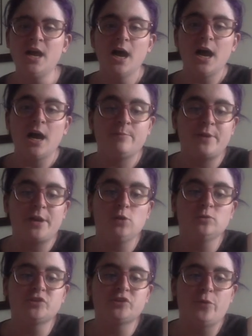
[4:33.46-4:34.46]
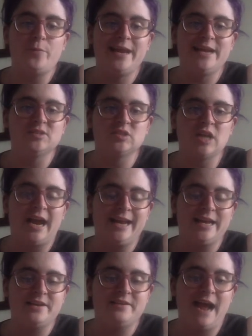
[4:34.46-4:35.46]
Uh, but it also means I
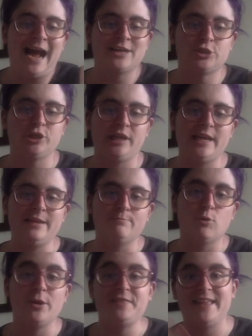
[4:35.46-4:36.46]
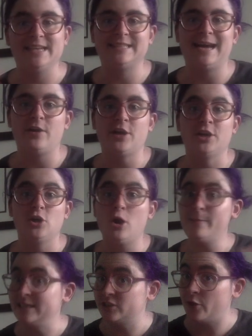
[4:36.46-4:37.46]
can actually point things out and
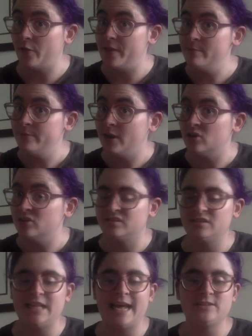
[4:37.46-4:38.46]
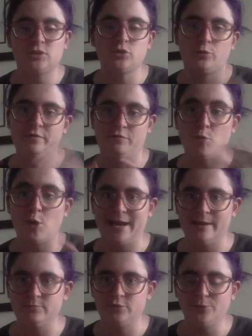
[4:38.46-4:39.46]
comment on them because that's sort of why
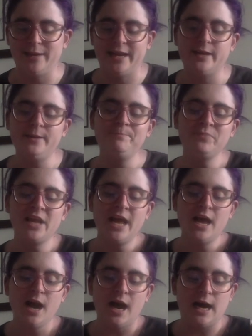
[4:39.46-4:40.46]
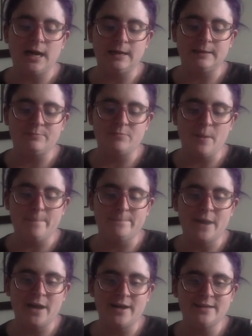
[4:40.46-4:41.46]
I'm doing it. Um,
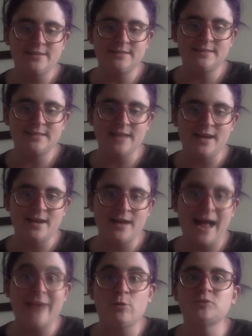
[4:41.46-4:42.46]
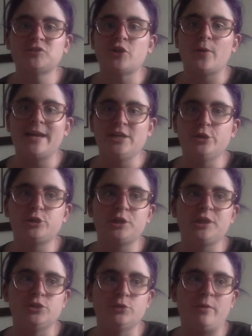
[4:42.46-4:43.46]
but, uh, and also I
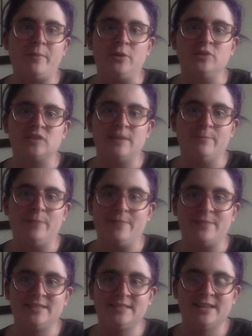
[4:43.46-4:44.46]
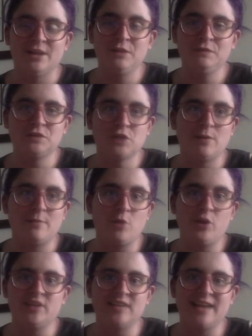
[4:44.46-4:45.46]
usually do it because I'm by myself, so I'm not
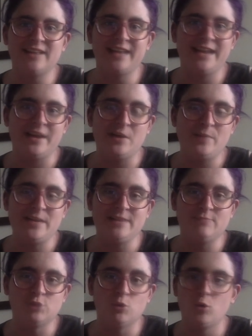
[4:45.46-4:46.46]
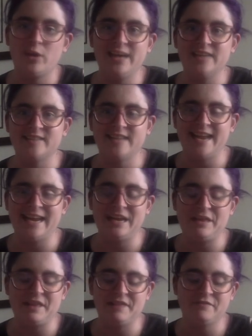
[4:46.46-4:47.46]
exactly going to be talking and saying
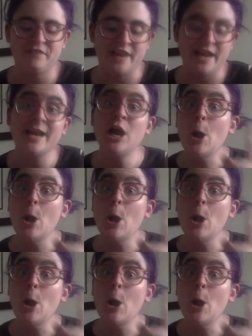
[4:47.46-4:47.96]
anything funny.